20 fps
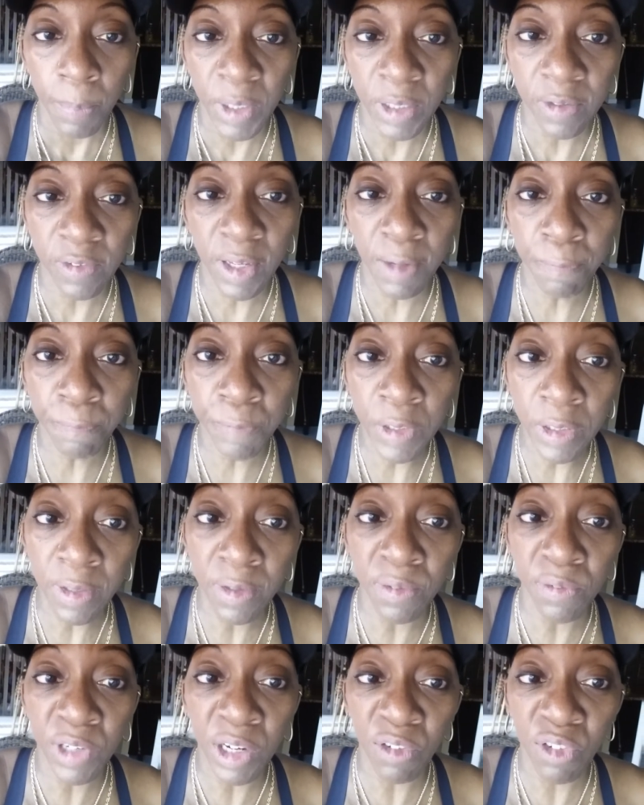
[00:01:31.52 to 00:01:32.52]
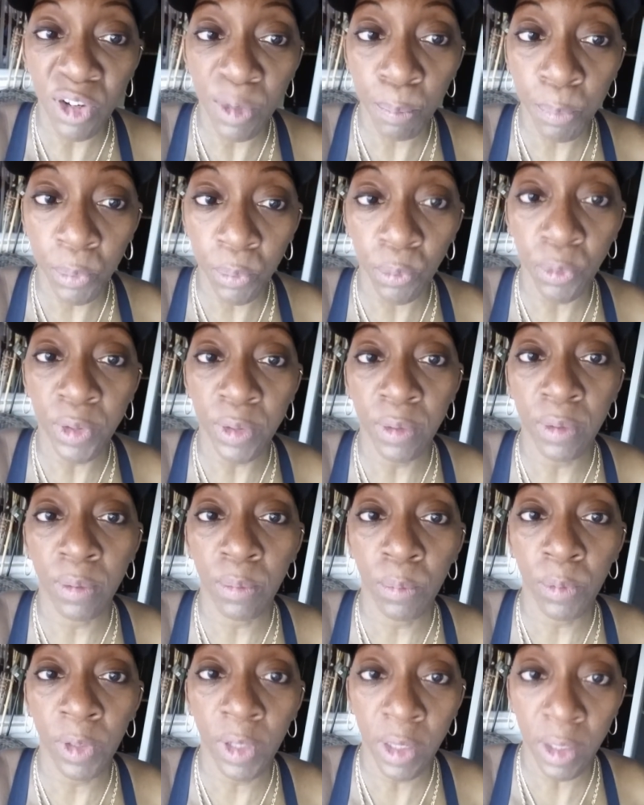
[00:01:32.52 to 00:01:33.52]
because I feel it's very
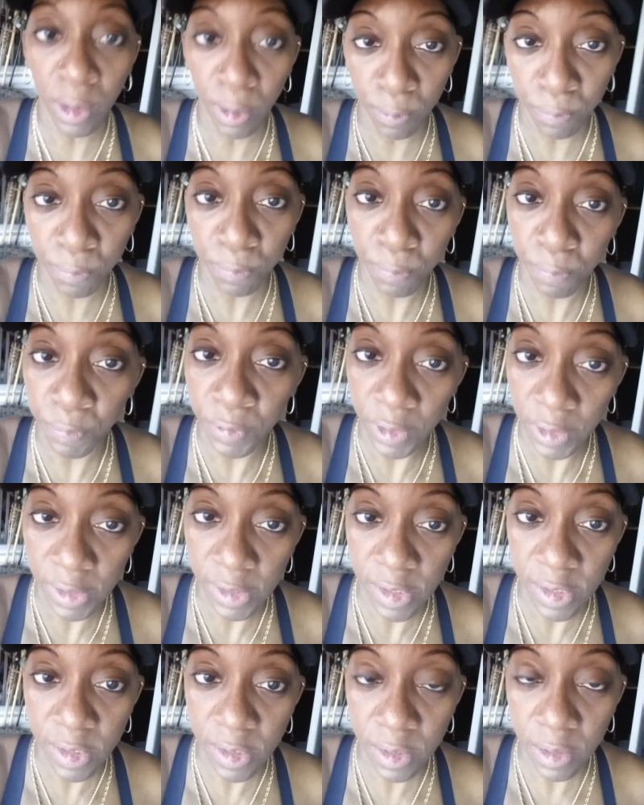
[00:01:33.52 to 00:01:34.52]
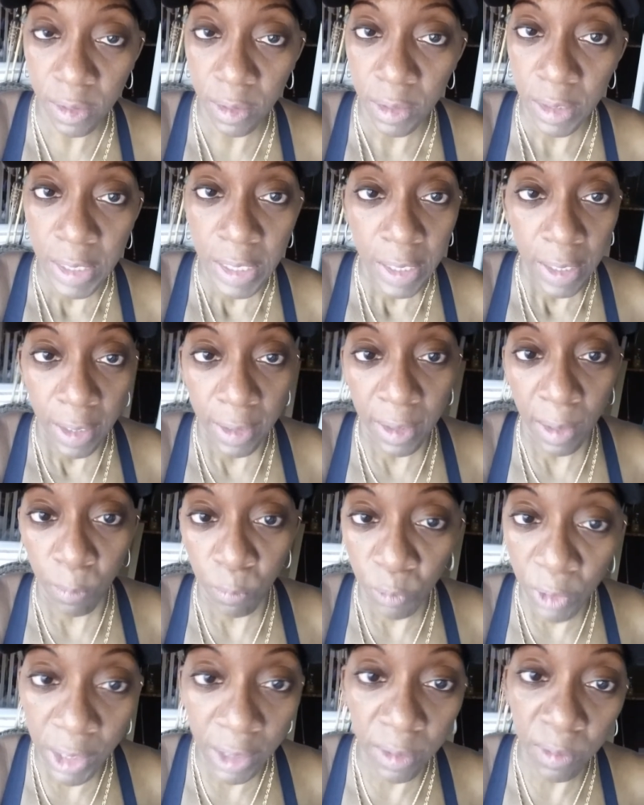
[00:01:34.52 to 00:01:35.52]
important, the health and fitness. And
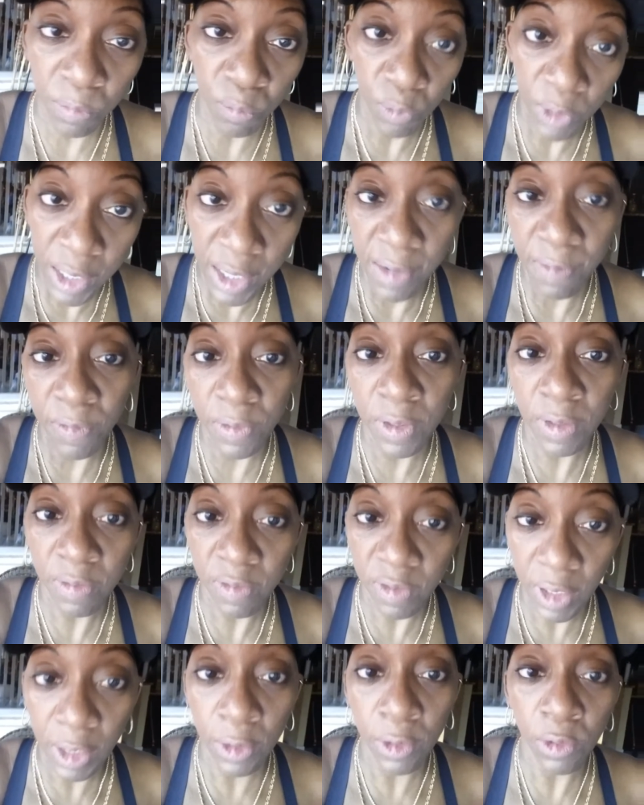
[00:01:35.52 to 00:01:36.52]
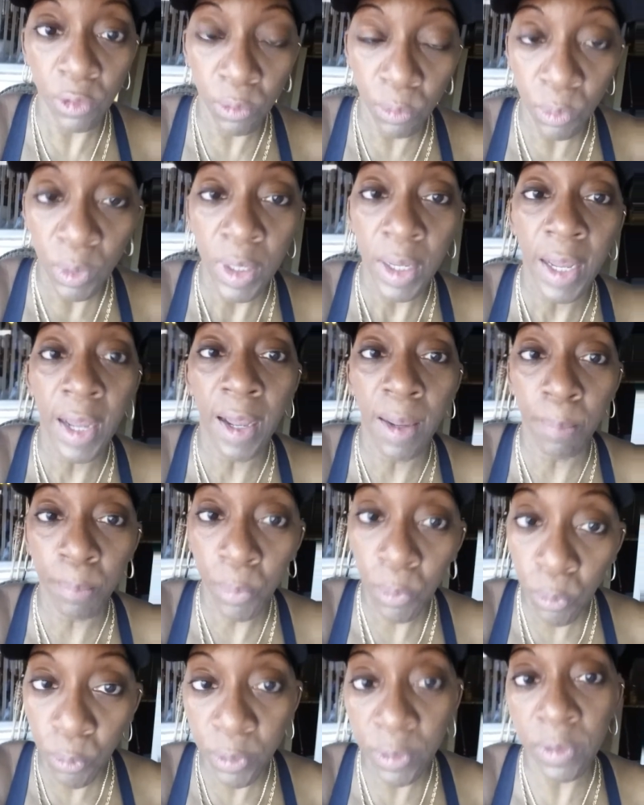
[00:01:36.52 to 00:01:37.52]
I'm ranting and raving and telling you how
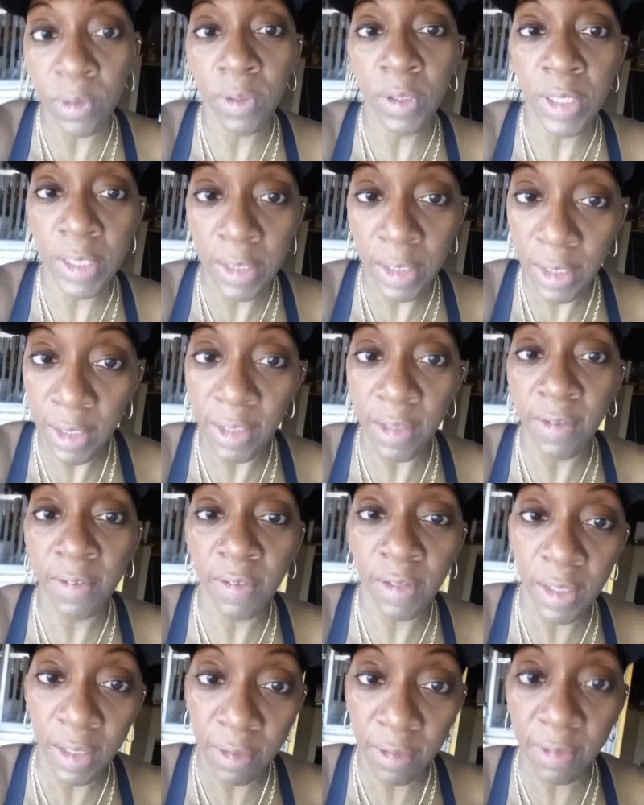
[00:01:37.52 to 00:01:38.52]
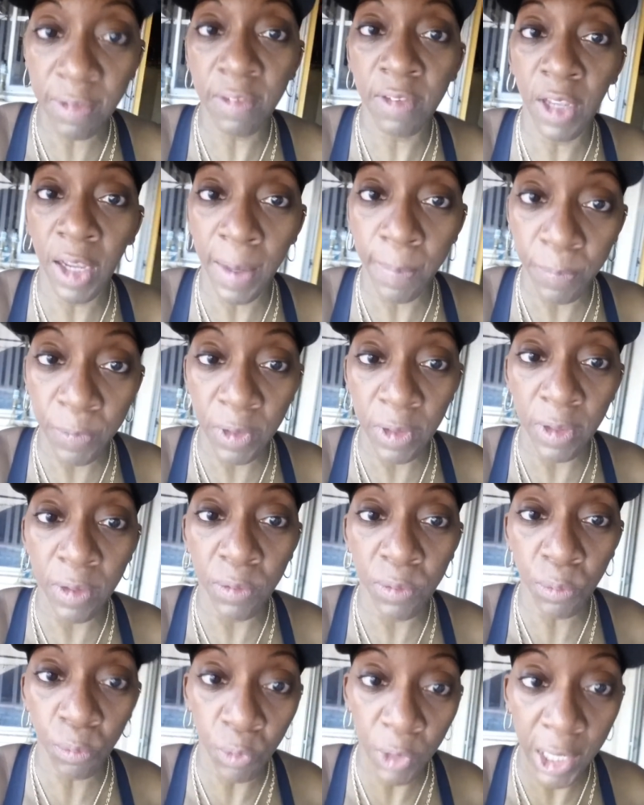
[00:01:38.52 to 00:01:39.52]
important it is and to stop
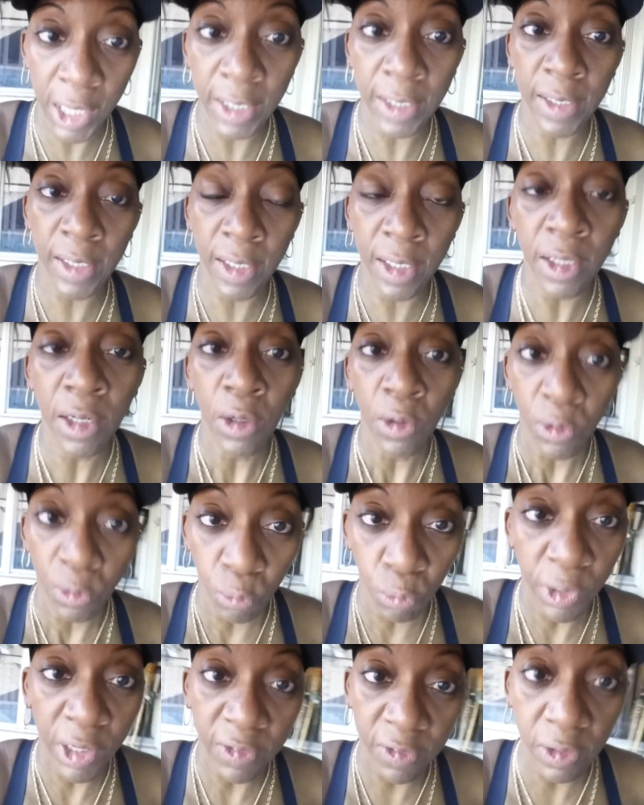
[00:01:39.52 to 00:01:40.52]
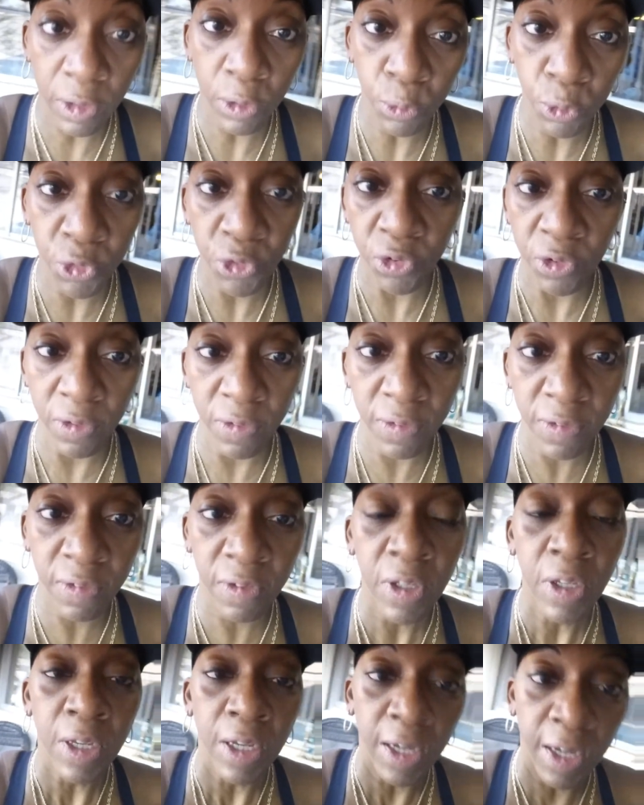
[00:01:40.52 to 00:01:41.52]
these raggedy
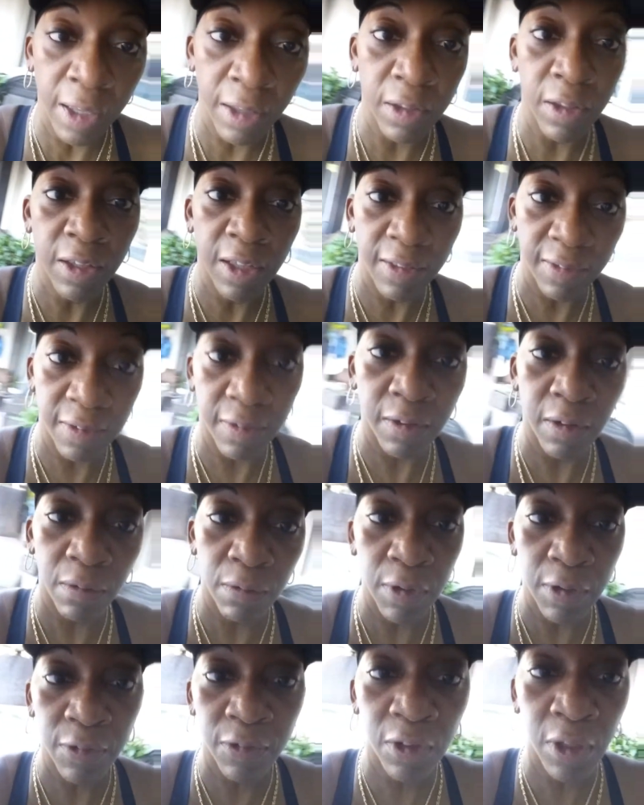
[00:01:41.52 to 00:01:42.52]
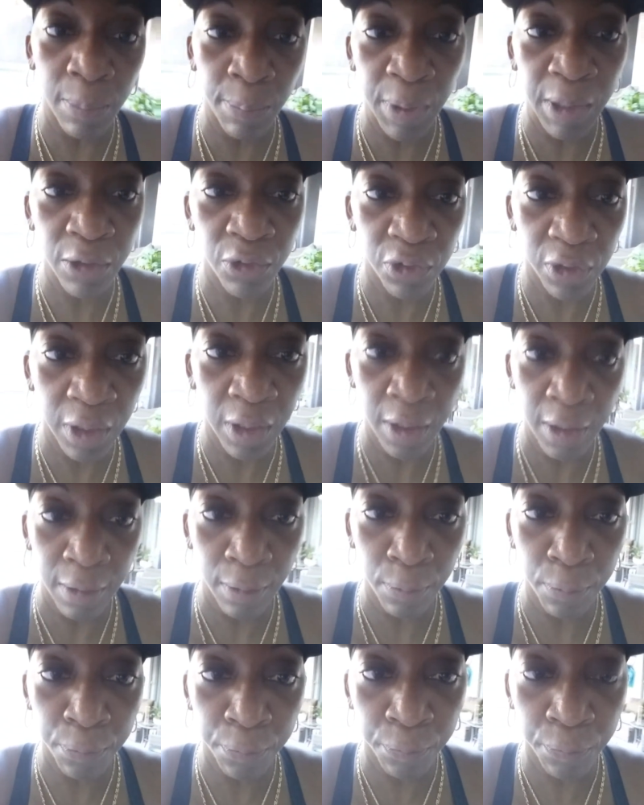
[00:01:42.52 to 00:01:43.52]
resolutions and get serious about your
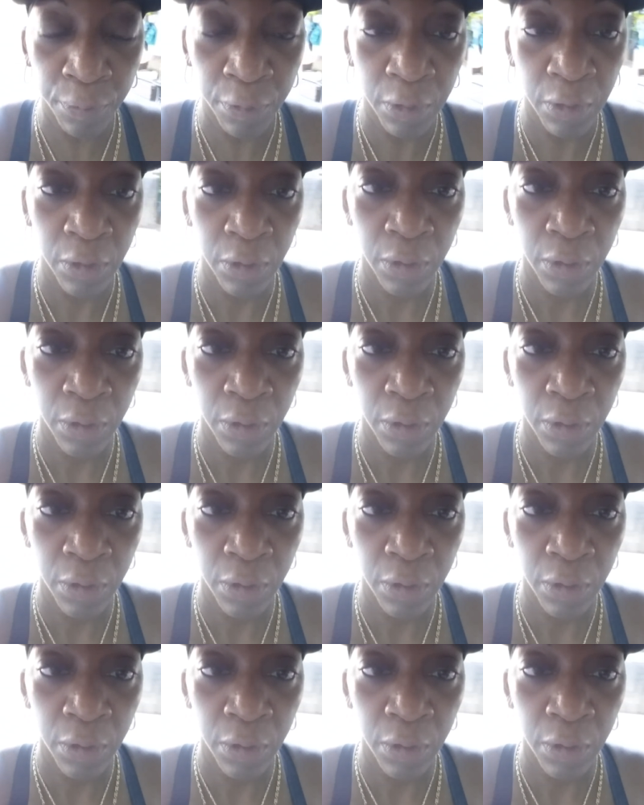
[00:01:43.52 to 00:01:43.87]
health.